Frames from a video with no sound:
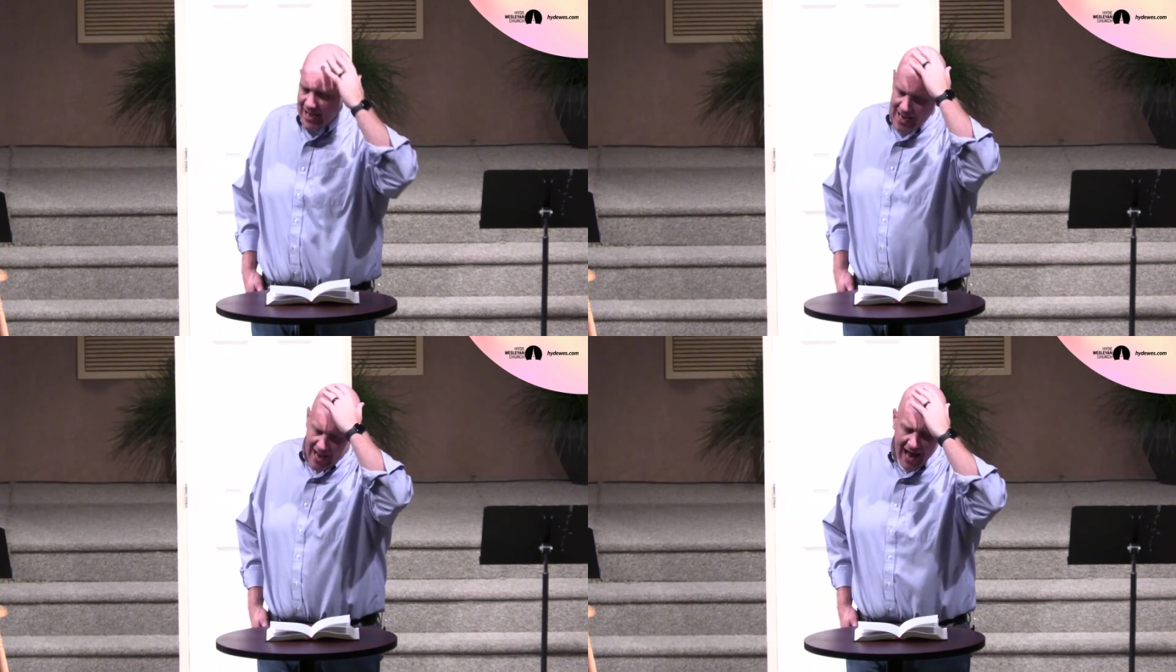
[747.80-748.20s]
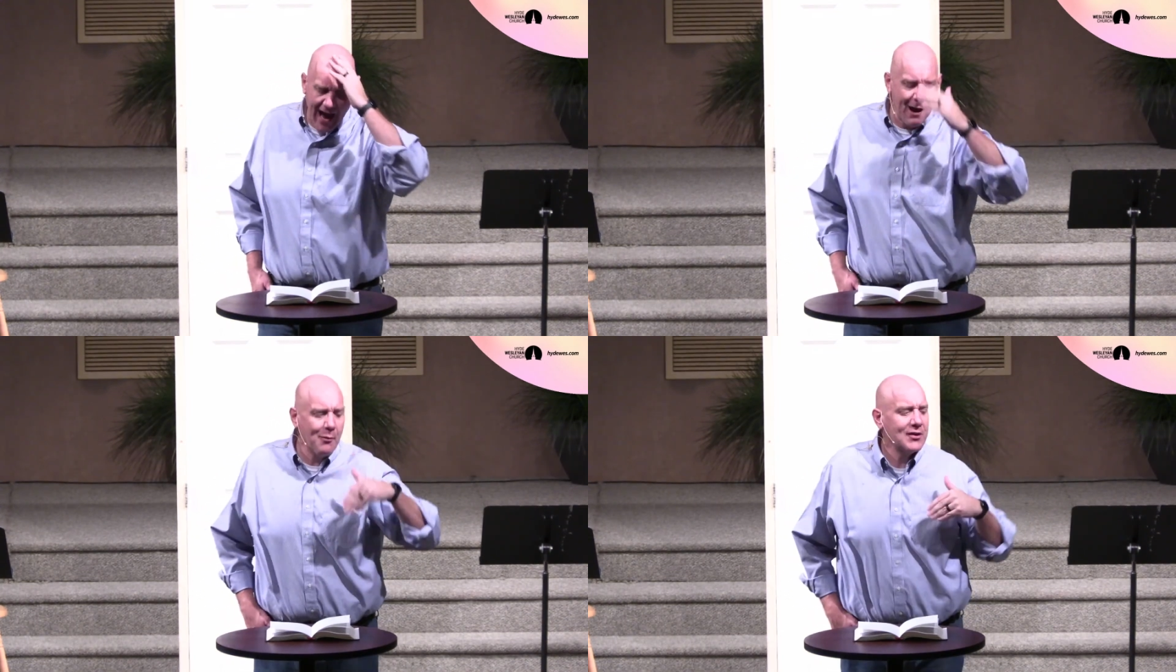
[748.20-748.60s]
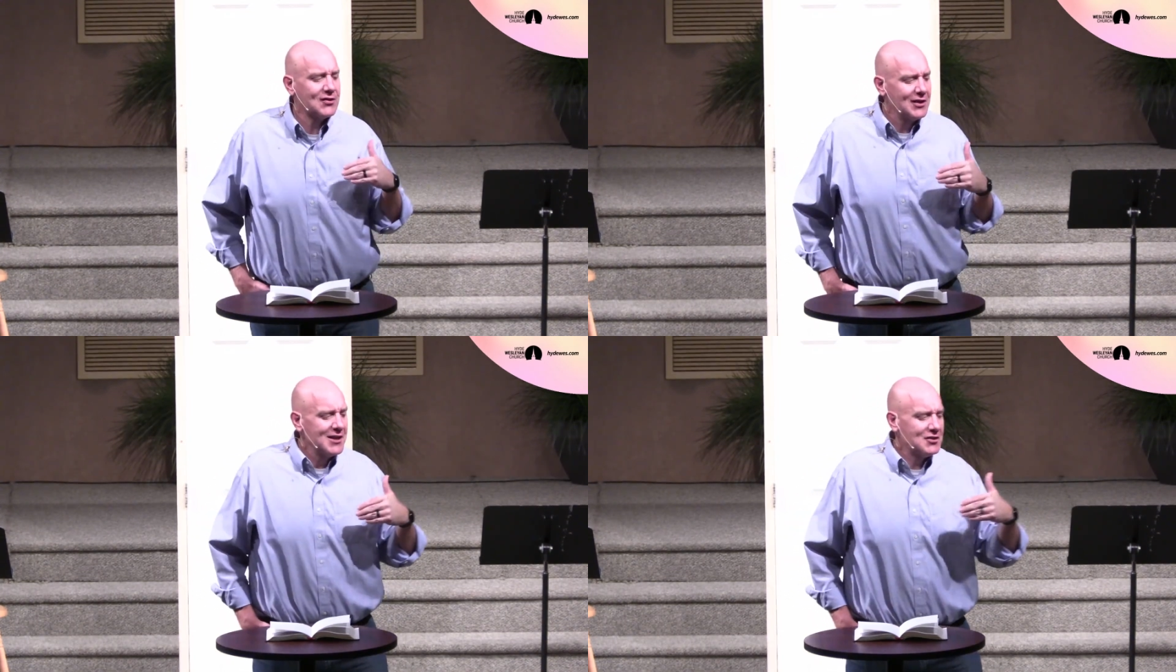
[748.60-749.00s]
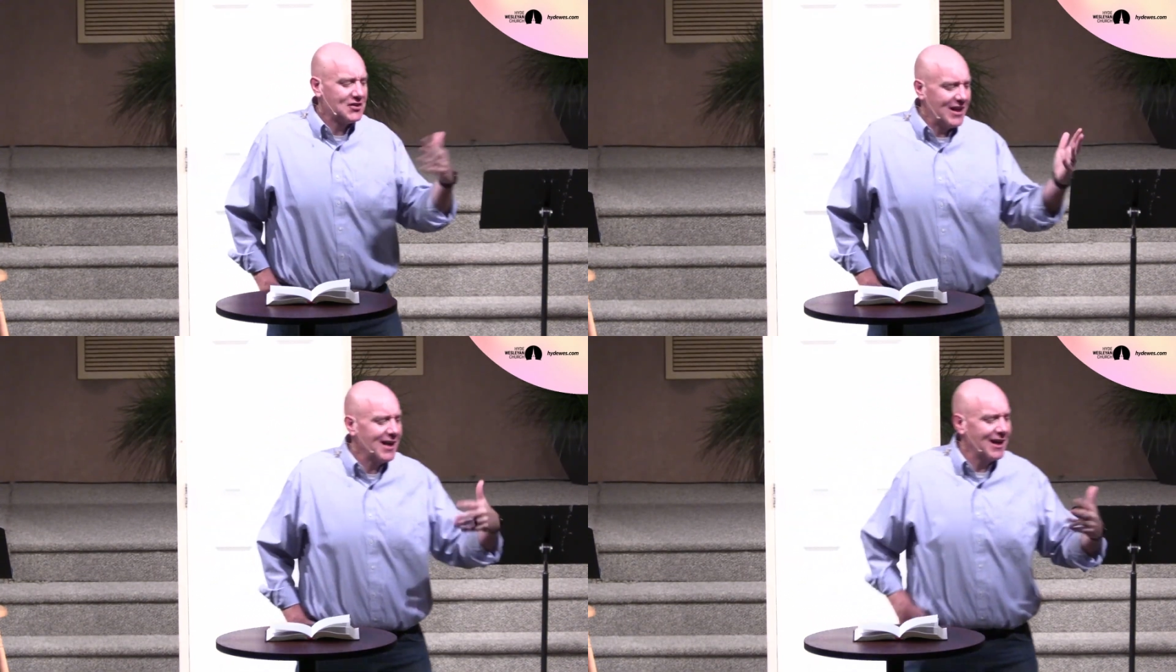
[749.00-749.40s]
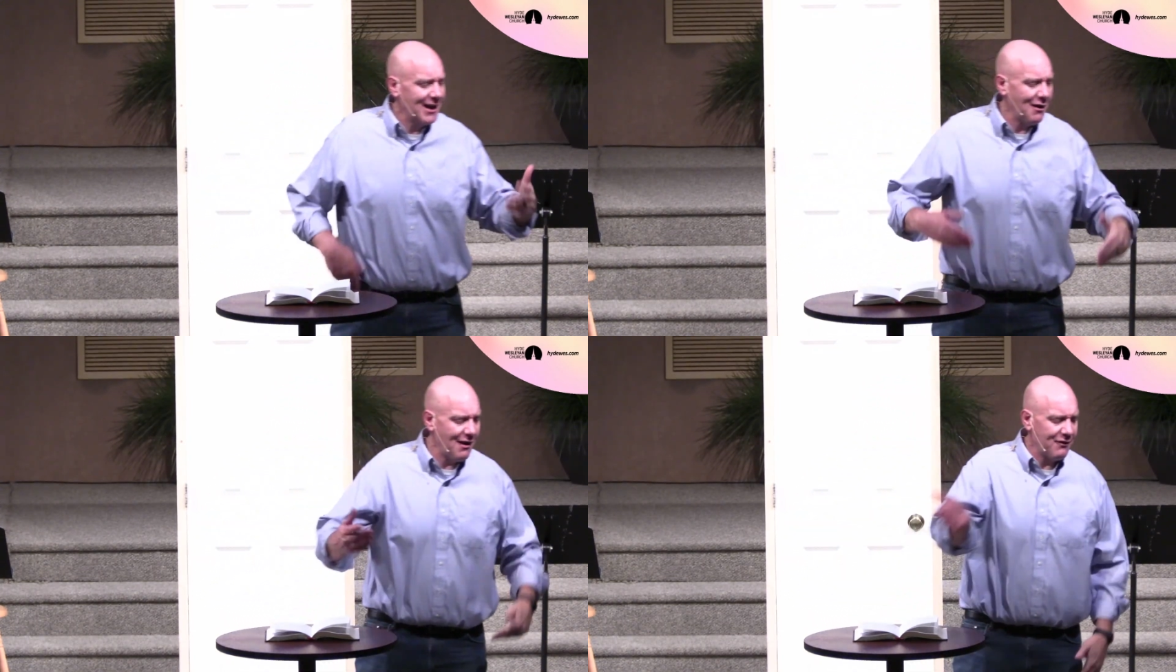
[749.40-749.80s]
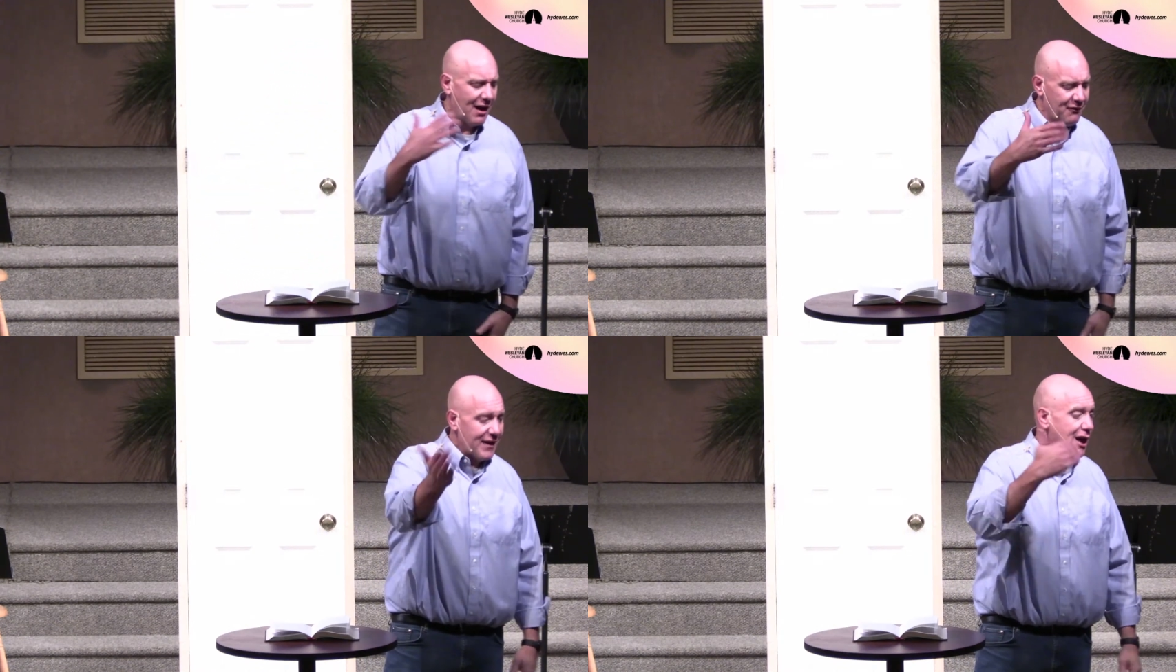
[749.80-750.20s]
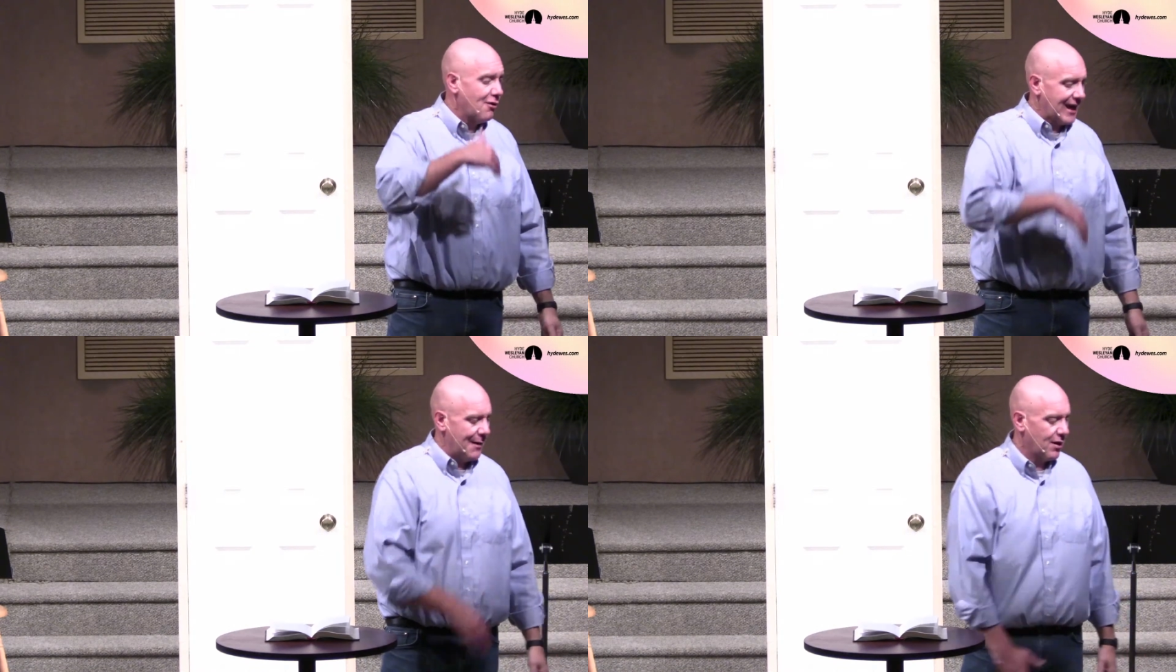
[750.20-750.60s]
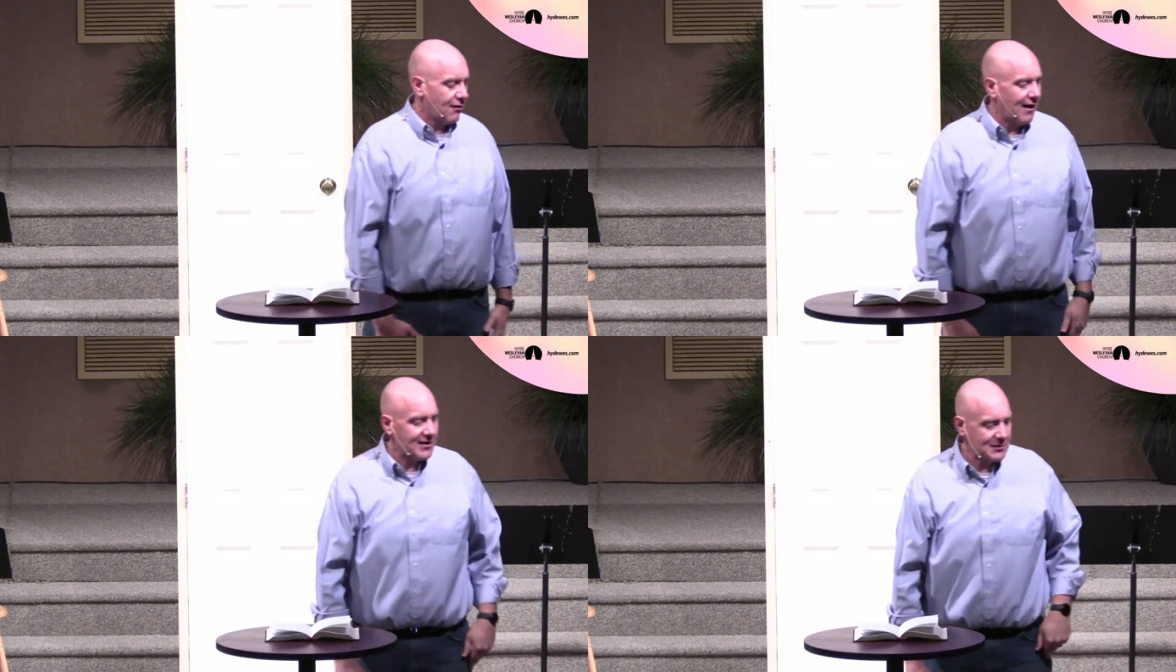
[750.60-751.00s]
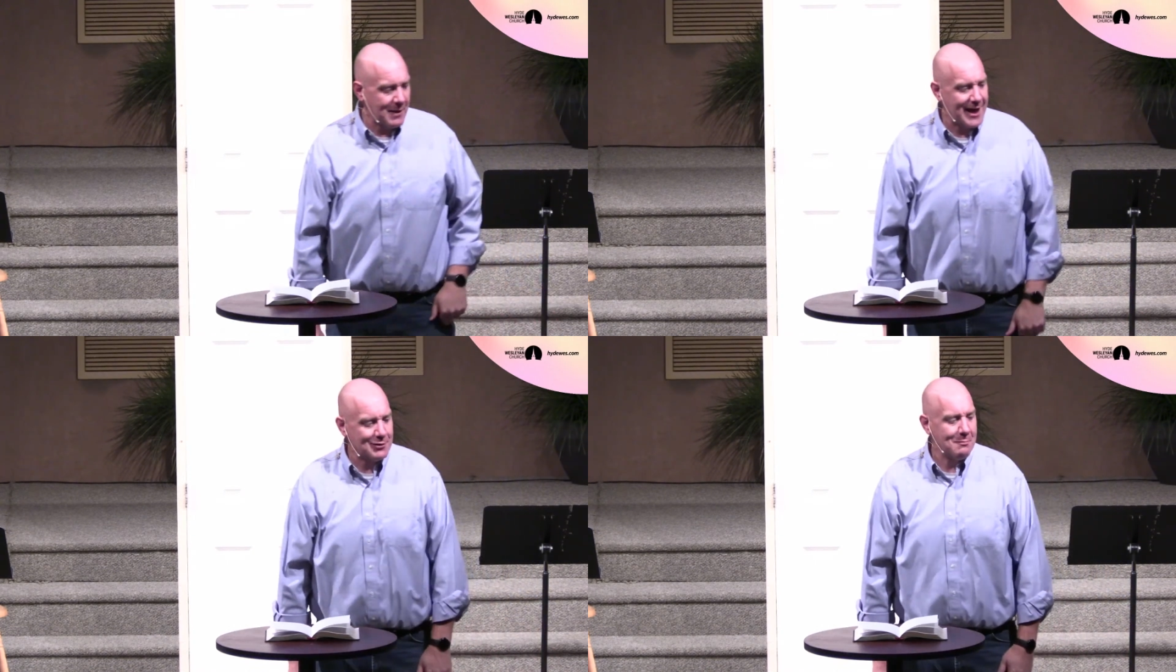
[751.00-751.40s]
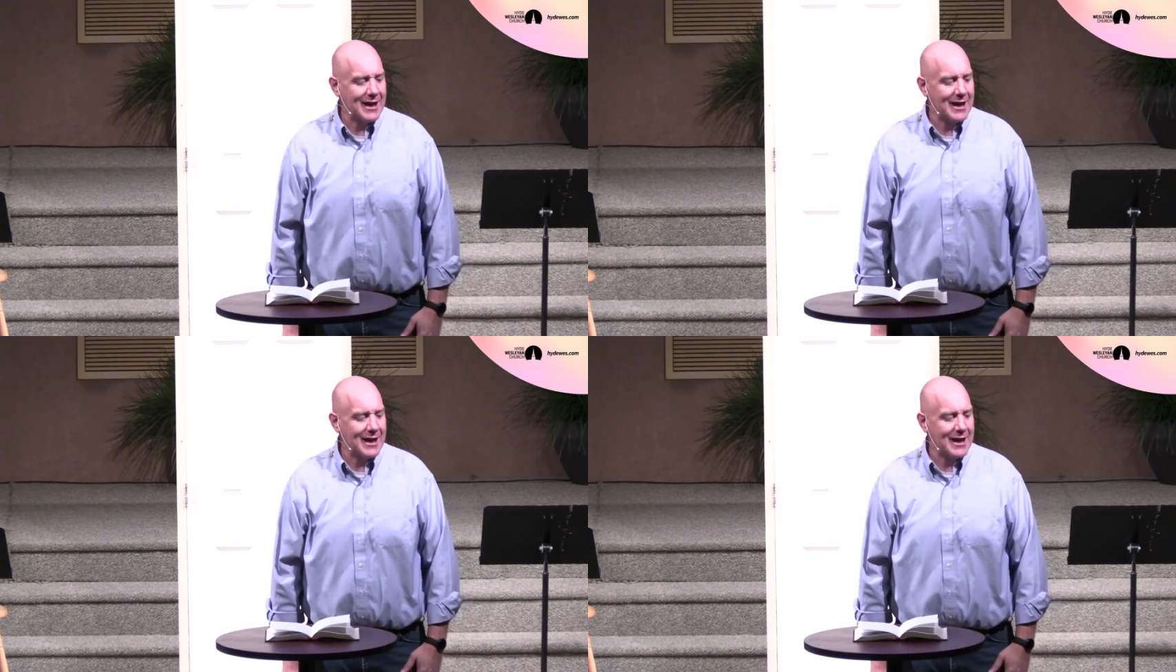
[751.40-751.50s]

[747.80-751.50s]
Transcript: I was seeing a video came across my